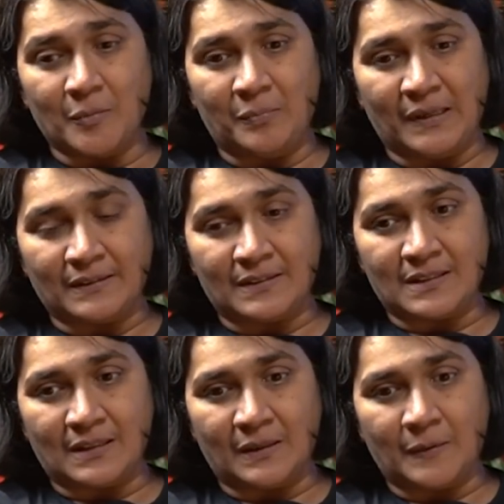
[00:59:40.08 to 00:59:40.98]
But
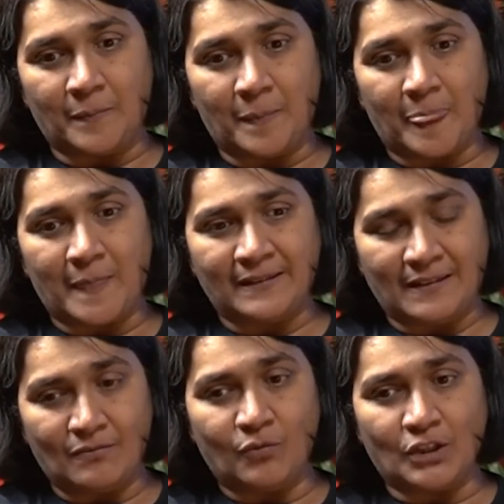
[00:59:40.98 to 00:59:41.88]
I
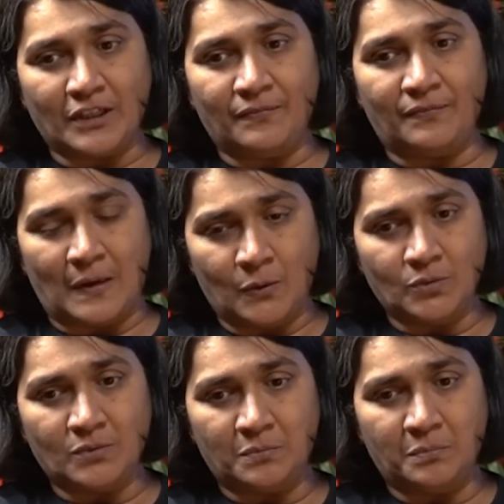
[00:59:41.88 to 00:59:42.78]
think what I
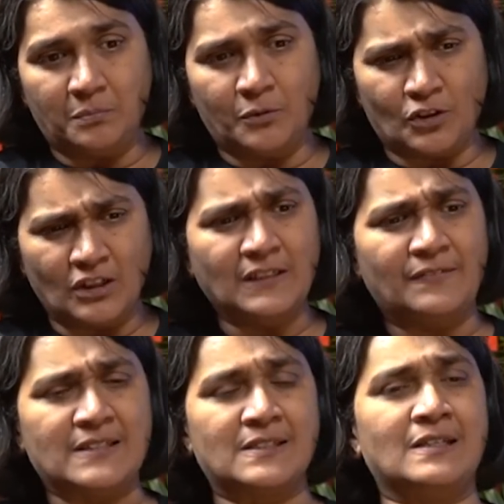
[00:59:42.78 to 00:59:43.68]
found really
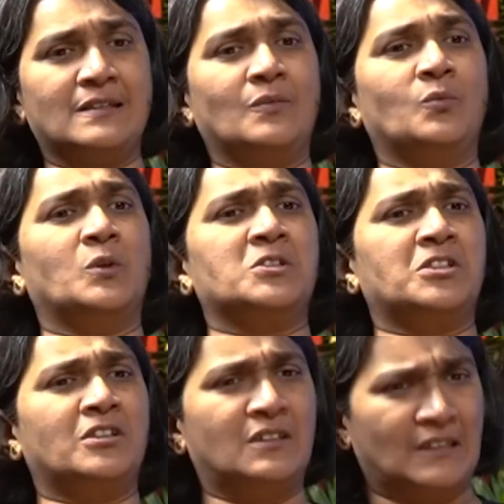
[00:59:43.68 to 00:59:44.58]
fascinating was
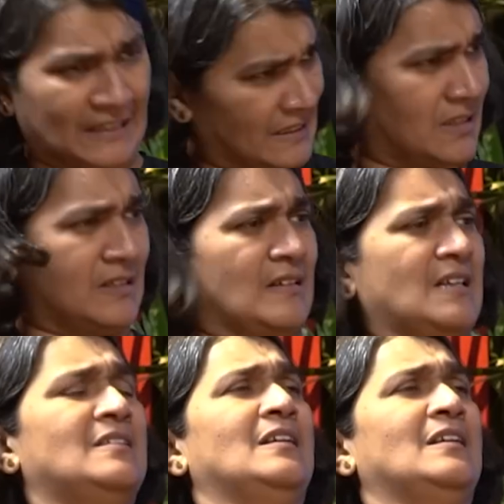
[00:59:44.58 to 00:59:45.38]
the grit, right?